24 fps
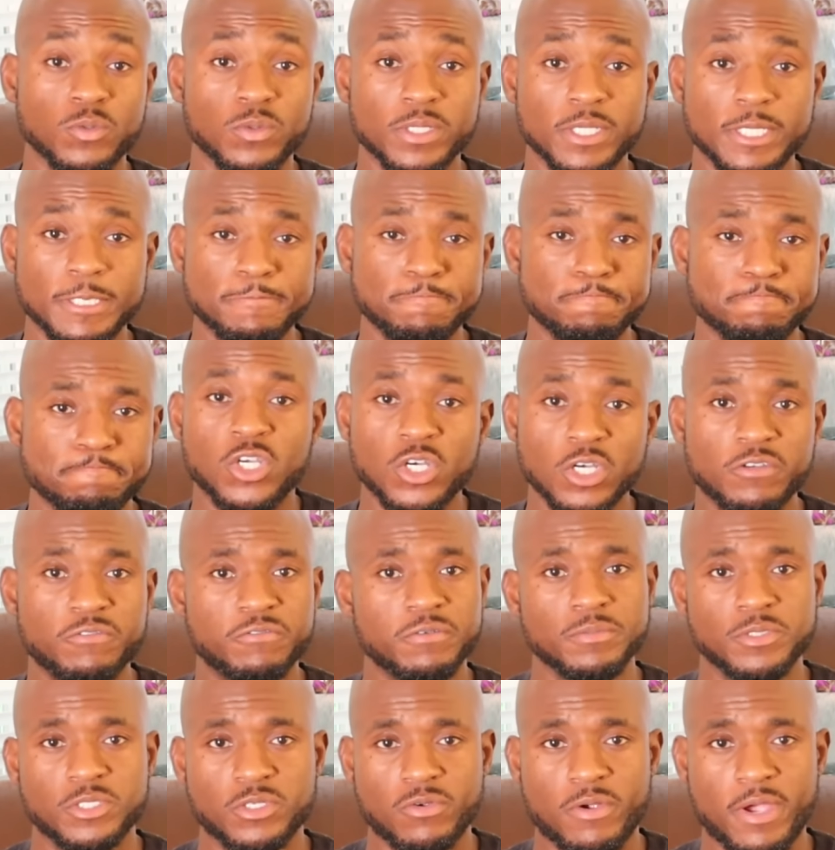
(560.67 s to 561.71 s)
1, cook
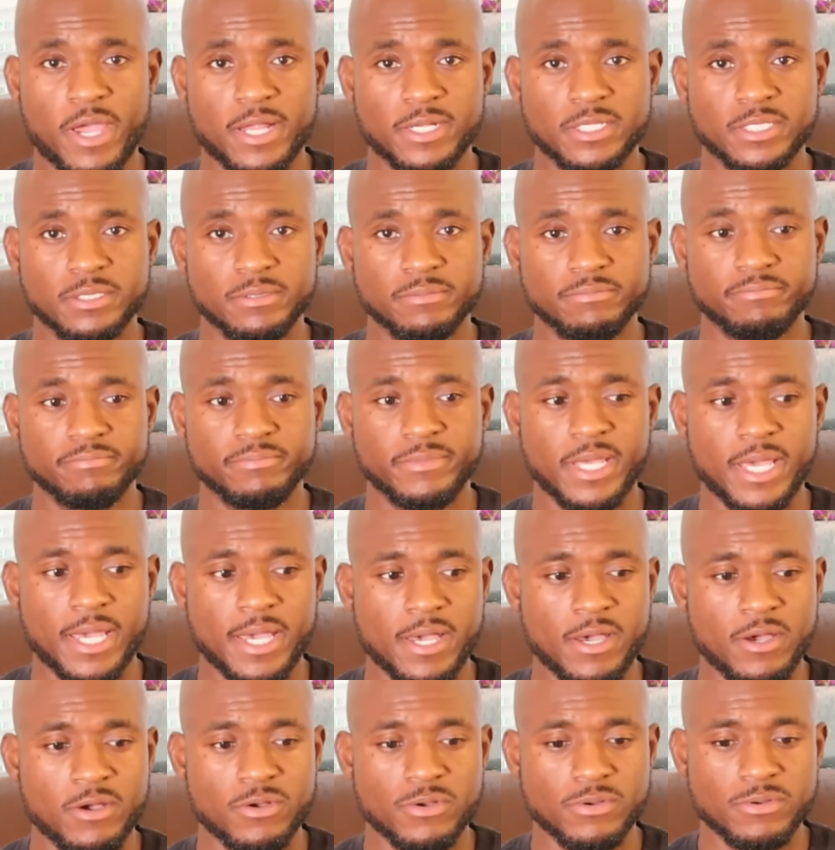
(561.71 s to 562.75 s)
from scratch.
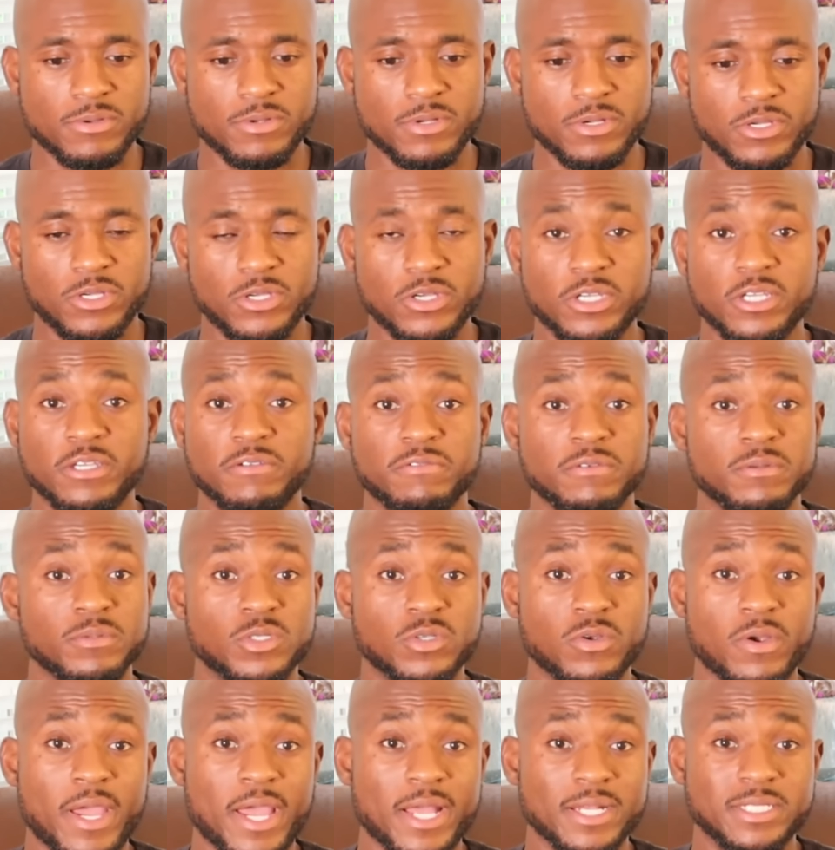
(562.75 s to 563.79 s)
Now, cooking from
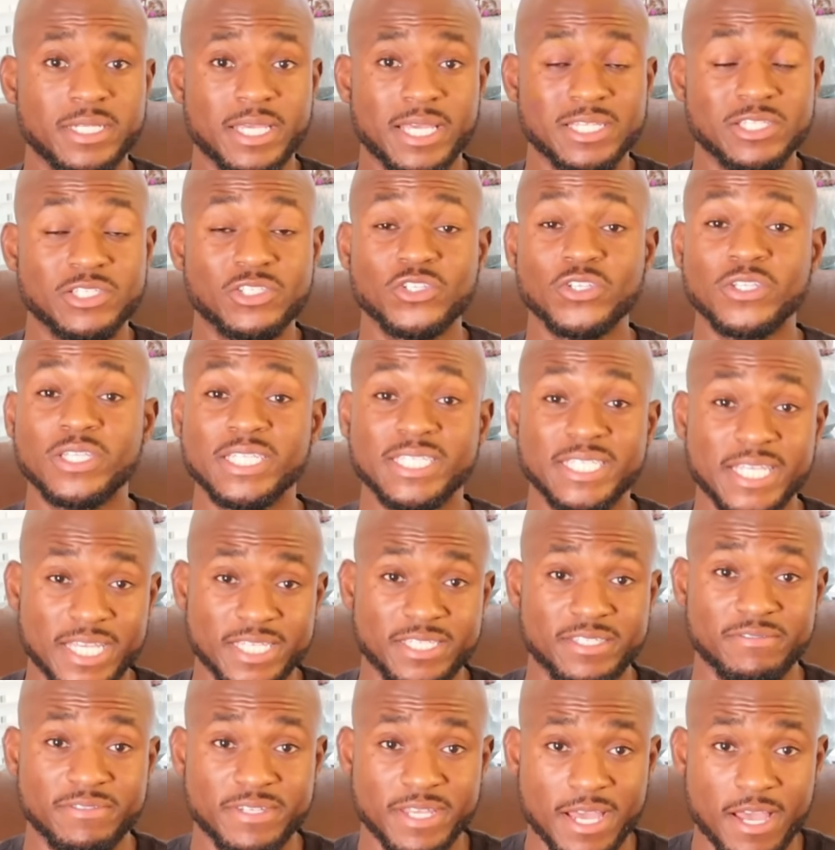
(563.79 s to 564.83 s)
scratch has stood the
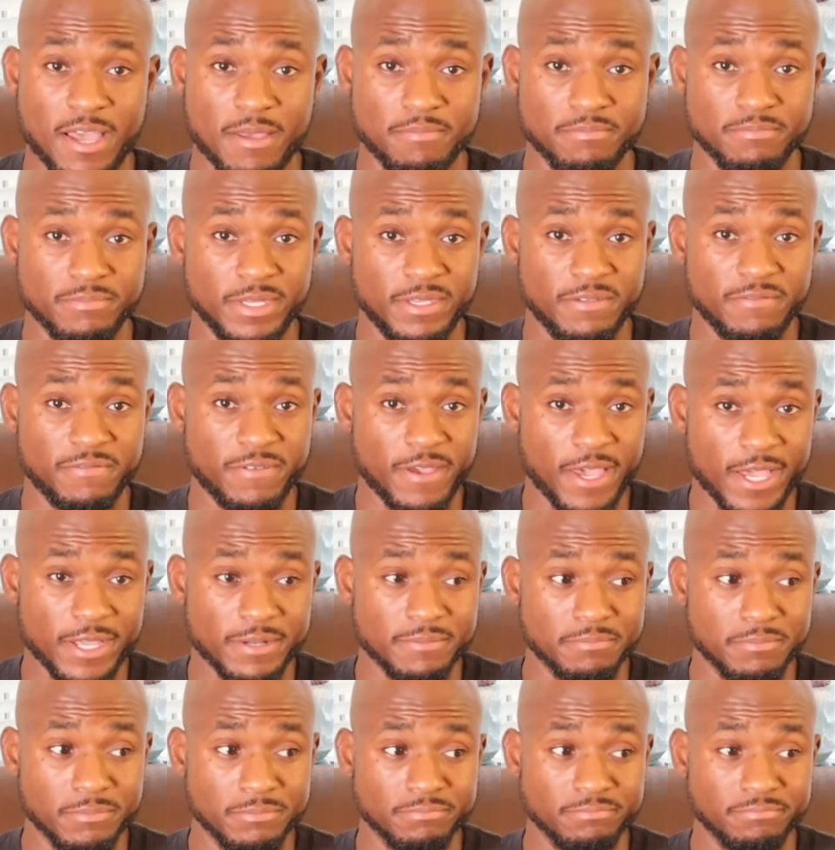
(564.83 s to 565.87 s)
test of time. In
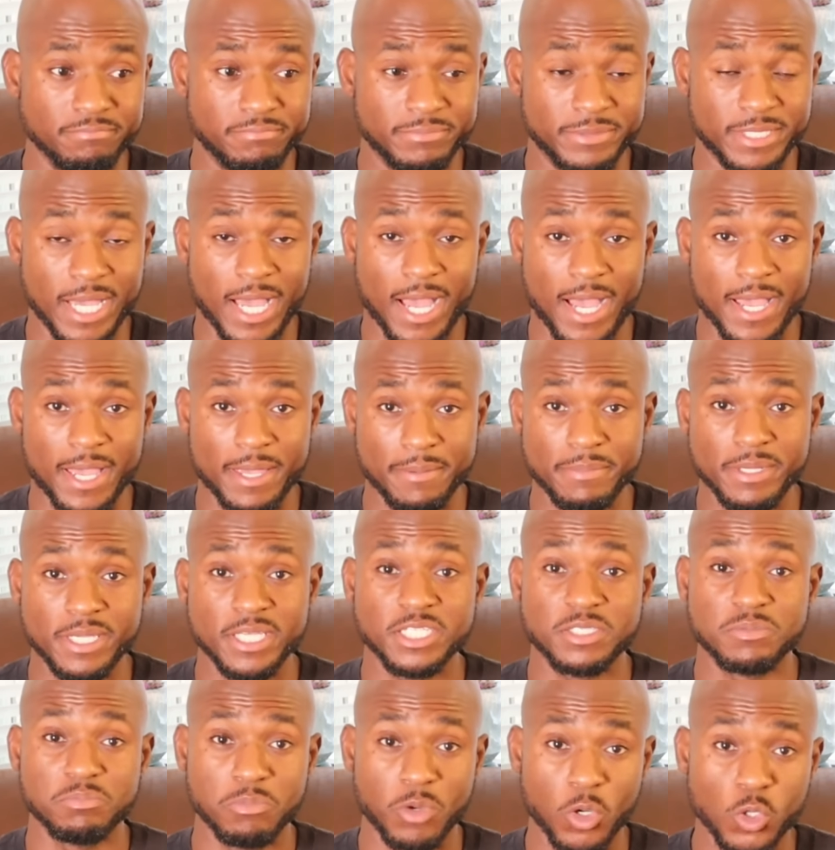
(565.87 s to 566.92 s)
fact, time
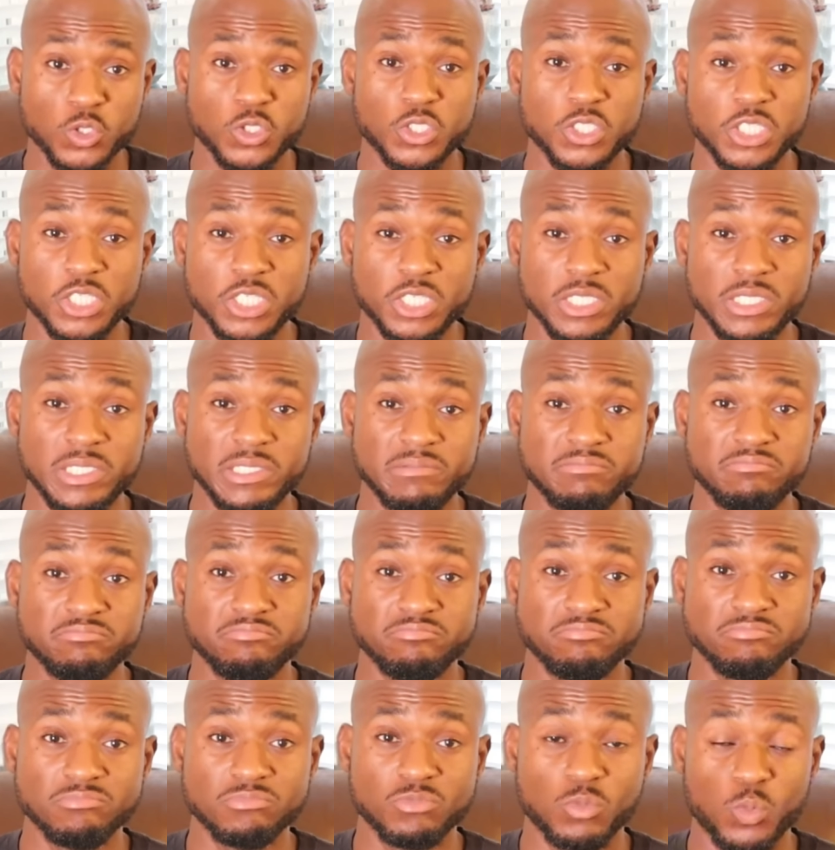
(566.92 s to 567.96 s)
is mostly
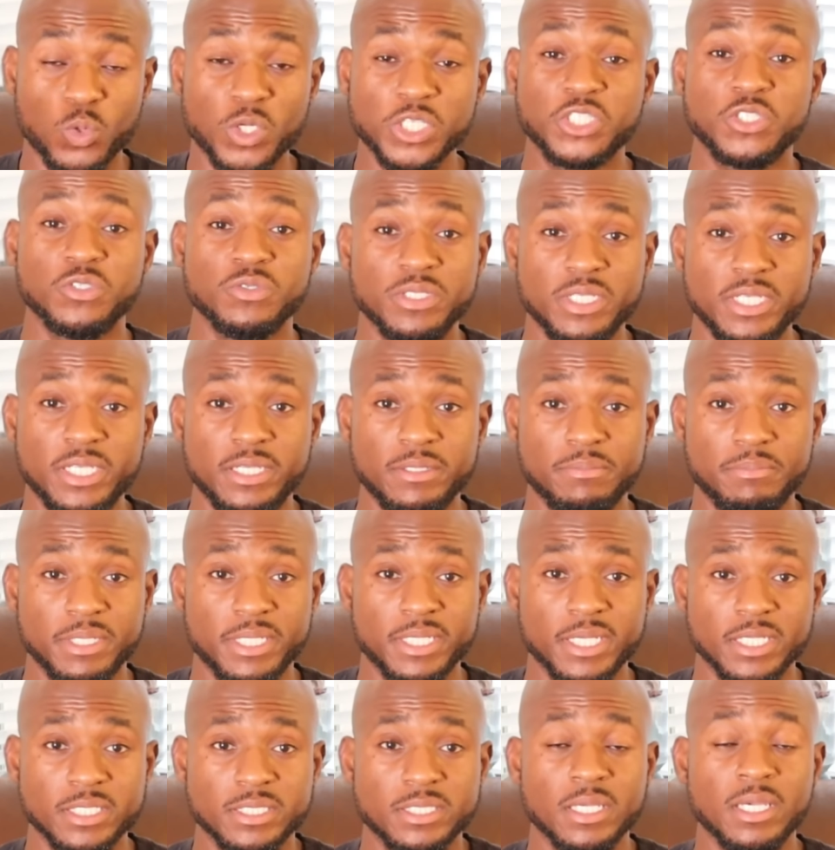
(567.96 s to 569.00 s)
what you need
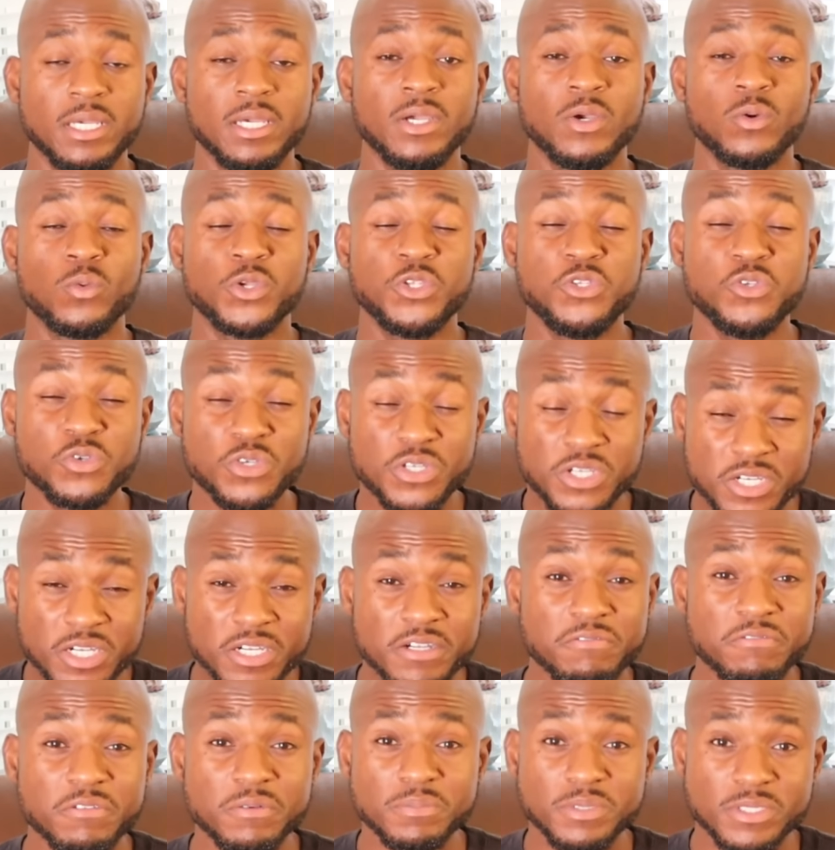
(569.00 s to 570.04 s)
because when you
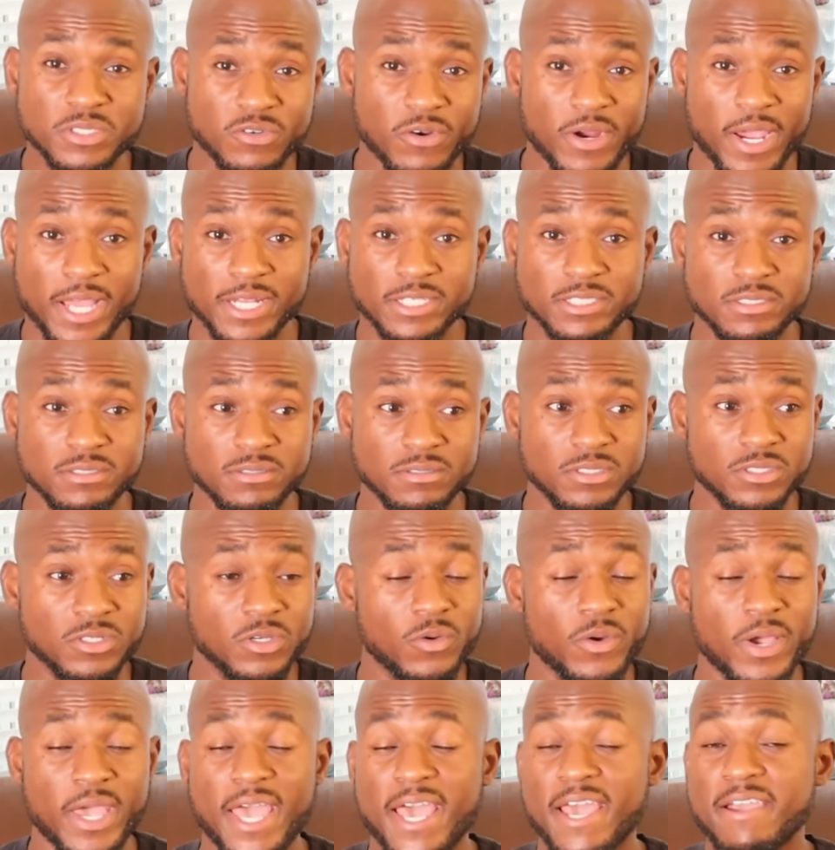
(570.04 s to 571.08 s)
cook from scratch, you
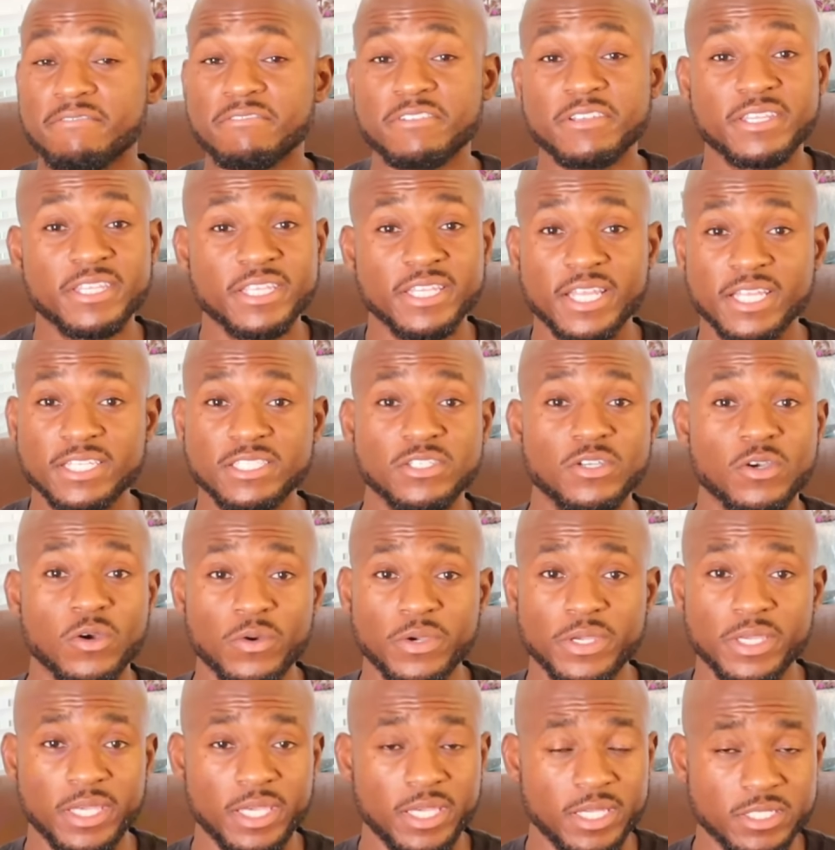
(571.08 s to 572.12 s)
know everything that's
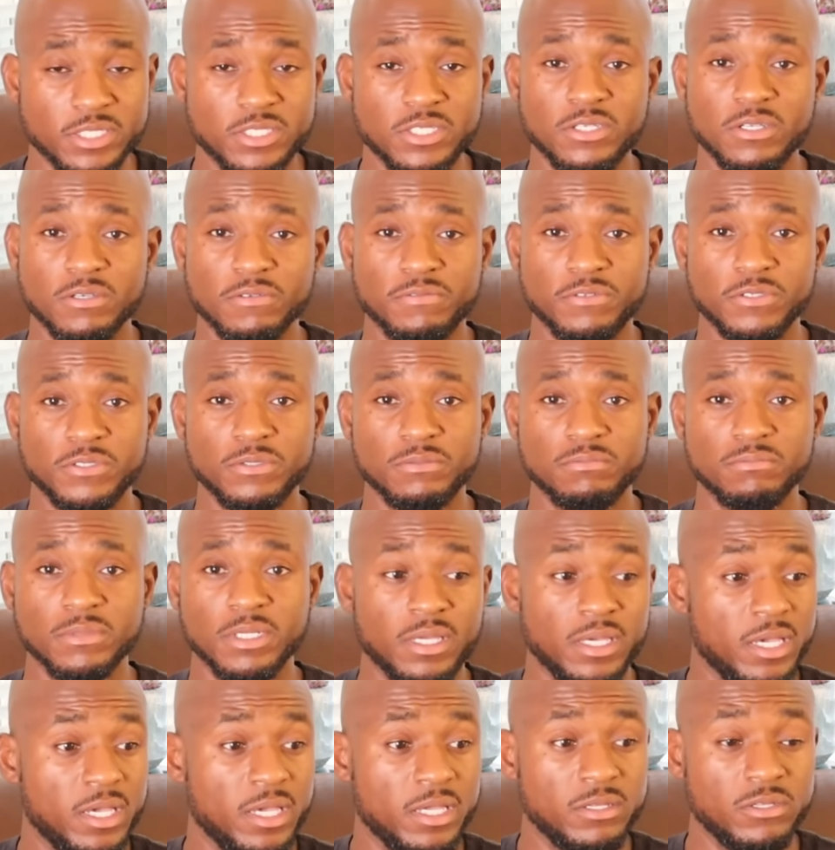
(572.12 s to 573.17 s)
going into your food,
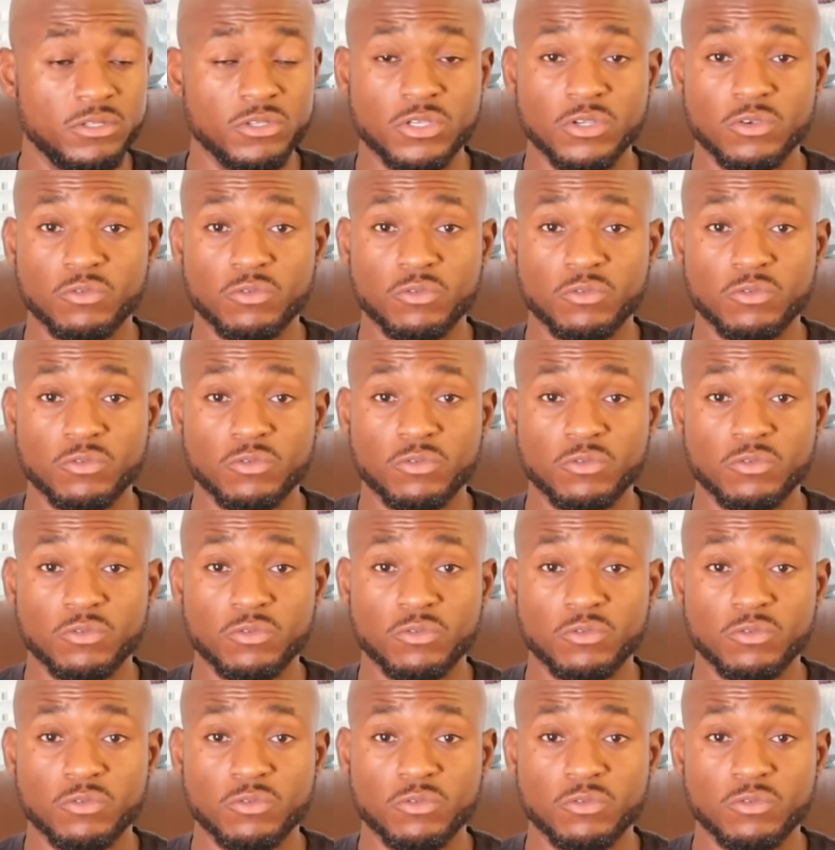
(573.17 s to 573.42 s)
and you